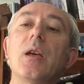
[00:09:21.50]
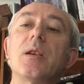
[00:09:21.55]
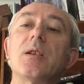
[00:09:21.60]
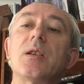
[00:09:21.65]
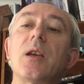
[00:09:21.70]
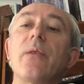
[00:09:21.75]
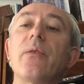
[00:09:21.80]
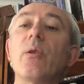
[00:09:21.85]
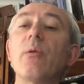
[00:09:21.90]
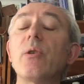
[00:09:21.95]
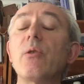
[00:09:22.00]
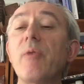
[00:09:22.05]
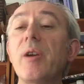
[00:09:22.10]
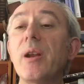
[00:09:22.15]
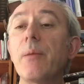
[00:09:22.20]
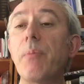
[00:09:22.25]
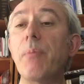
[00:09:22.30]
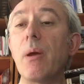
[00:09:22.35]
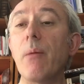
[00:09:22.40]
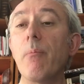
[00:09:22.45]
So if you want to
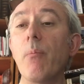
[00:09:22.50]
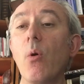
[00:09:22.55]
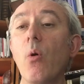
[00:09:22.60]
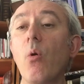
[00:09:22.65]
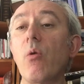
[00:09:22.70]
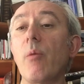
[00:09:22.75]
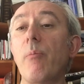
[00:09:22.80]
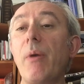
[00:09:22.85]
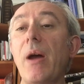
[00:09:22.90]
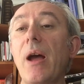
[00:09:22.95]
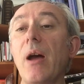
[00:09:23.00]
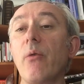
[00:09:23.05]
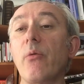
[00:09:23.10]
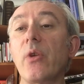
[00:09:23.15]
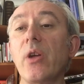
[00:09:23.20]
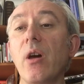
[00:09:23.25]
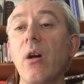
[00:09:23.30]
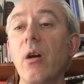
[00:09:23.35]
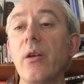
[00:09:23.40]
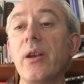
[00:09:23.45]
read a bit more about
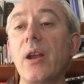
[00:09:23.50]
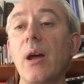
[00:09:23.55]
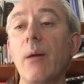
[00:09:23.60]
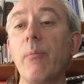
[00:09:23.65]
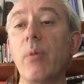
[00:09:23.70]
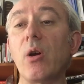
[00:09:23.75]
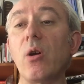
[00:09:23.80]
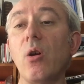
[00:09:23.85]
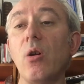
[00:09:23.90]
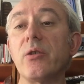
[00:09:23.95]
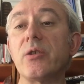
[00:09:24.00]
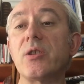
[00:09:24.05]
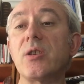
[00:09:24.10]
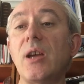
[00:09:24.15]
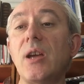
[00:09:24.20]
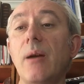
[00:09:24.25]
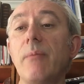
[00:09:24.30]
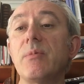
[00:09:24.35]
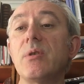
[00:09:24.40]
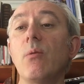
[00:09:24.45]
the R number
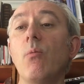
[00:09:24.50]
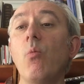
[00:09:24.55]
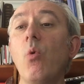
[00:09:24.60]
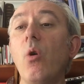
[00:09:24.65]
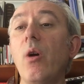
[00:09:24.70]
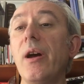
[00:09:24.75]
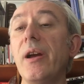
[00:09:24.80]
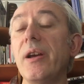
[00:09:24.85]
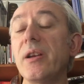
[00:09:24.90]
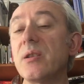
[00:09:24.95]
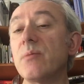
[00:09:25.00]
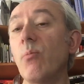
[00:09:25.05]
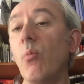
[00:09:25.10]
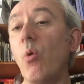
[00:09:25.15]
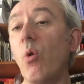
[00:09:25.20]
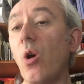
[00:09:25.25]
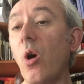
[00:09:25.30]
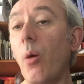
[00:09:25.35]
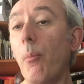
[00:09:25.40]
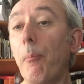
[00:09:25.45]
concept and why it's
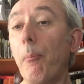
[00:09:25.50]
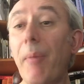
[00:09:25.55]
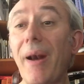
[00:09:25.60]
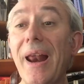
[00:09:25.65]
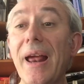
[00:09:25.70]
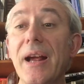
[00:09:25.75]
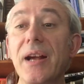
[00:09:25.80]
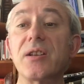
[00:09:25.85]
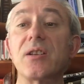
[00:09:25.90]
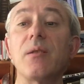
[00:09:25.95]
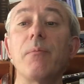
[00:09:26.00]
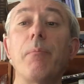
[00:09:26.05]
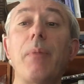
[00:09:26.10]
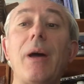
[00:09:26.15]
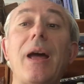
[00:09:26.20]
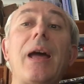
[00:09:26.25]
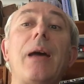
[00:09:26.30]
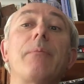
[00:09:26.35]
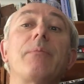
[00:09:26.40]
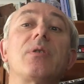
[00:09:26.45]
more complex than
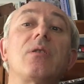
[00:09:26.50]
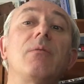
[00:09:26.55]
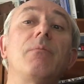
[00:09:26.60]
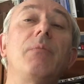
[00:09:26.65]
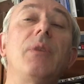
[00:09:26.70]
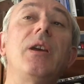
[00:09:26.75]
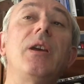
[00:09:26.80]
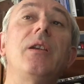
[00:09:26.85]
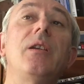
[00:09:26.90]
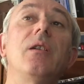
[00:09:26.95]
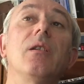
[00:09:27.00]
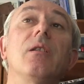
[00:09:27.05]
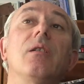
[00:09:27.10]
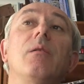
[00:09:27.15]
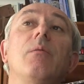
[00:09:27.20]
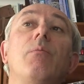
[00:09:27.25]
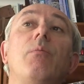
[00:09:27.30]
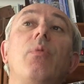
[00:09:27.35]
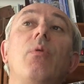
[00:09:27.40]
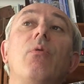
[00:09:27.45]
perhaps the
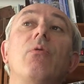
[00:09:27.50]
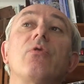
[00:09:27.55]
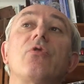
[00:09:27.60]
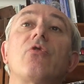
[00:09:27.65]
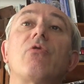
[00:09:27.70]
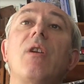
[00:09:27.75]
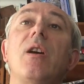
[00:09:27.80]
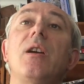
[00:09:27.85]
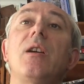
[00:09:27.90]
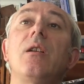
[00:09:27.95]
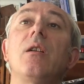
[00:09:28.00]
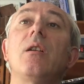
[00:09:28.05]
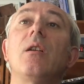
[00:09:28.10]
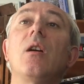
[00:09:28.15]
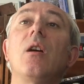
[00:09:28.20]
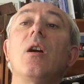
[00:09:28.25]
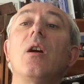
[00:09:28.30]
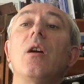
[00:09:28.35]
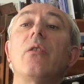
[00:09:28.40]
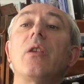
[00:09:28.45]
media portray,
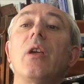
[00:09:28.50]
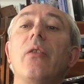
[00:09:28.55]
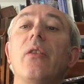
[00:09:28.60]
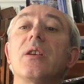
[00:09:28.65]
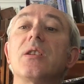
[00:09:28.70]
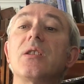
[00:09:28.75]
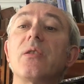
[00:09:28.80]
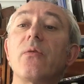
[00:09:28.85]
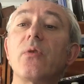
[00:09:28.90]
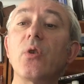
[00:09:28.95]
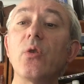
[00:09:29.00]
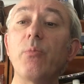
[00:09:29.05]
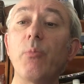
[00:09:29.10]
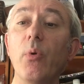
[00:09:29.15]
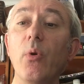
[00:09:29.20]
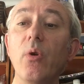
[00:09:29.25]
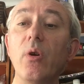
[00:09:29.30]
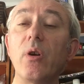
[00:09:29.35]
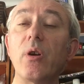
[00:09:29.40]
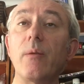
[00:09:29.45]
then there's a good
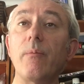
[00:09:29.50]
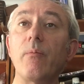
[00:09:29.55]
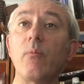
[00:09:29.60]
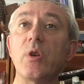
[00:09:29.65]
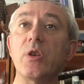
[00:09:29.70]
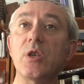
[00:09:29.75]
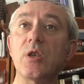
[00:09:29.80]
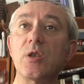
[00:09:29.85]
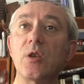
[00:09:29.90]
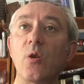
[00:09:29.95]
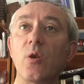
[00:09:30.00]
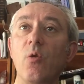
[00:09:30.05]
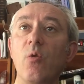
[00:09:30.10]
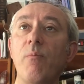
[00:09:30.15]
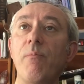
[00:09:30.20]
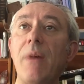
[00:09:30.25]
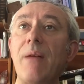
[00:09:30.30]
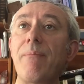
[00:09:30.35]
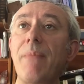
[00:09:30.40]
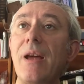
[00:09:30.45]
book which is called
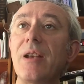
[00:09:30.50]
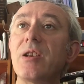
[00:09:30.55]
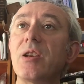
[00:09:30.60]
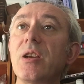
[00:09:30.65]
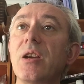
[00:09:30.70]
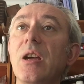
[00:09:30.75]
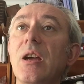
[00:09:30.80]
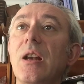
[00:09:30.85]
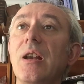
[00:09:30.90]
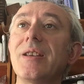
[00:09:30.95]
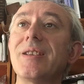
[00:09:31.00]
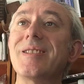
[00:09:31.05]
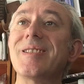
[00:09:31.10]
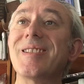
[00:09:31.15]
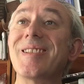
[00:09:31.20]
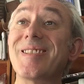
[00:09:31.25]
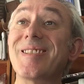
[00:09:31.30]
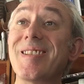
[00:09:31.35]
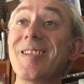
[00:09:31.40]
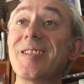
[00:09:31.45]
Mathematical and
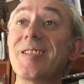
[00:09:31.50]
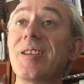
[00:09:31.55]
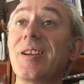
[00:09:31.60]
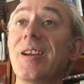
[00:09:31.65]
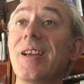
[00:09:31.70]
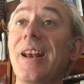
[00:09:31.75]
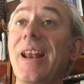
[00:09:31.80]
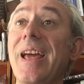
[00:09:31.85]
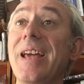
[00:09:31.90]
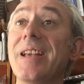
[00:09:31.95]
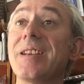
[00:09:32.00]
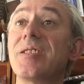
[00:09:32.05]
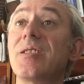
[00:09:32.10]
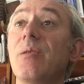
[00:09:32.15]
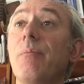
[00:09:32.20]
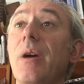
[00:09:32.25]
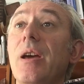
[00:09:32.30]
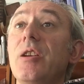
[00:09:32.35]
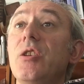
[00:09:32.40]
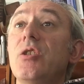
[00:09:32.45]
Statistical
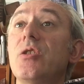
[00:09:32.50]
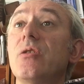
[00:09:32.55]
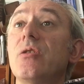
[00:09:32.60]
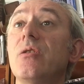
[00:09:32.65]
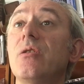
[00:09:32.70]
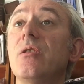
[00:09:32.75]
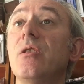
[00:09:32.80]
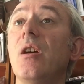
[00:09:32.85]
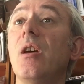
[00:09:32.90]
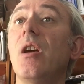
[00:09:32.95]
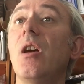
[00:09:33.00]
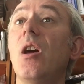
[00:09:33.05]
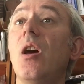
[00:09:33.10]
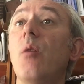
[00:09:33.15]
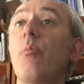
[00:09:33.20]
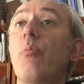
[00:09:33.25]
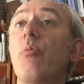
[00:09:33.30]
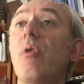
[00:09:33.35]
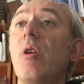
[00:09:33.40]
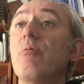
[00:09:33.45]
Estimation
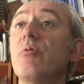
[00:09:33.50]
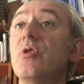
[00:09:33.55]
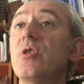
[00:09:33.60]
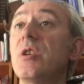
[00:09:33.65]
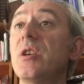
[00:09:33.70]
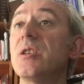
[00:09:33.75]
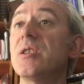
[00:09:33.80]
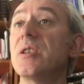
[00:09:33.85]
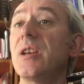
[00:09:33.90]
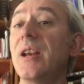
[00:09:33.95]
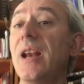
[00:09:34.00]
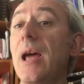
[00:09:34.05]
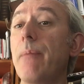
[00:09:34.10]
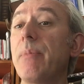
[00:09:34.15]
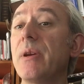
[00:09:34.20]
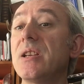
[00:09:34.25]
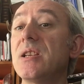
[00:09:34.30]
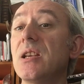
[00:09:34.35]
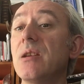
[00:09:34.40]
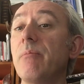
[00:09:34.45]
Approaches in
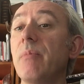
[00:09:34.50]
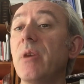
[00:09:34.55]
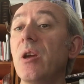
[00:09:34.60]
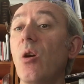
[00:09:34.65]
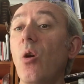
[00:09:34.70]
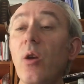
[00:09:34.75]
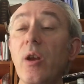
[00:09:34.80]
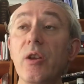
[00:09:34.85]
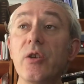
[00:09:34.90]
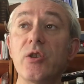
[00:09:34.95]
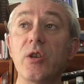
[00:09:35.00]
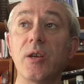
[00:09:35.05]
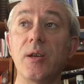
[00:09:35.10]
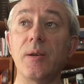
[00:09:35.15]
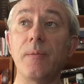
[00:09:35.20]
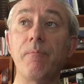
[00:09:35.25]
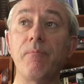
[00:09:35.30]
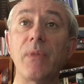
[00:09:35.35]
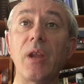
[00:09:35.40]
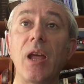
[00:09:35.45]
Epidemiology,
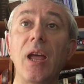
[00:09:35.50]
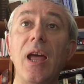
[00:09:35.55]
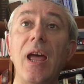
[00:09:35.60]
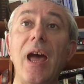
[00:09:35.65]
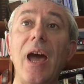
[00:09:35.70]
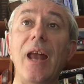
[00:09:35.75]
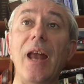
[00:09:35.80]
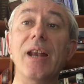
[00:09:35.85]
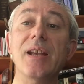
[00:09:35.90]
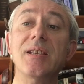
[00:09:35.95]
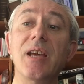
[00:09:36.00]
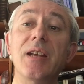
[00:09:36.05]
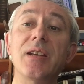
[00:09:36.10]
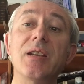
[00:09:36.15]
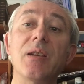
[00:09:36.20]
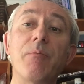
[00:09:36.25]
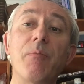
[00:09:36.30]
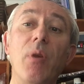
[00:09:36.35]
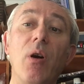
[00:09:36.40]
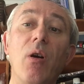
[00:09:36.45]
and it's
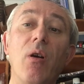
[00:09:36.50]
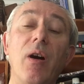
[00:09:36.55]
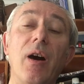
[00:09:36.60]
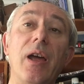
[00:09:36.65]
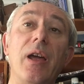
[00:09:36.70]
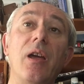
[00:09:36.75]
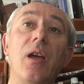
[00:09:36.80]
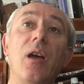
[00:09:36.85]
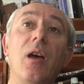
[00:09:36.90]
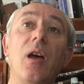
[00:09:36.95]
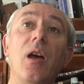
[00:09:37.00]
edited by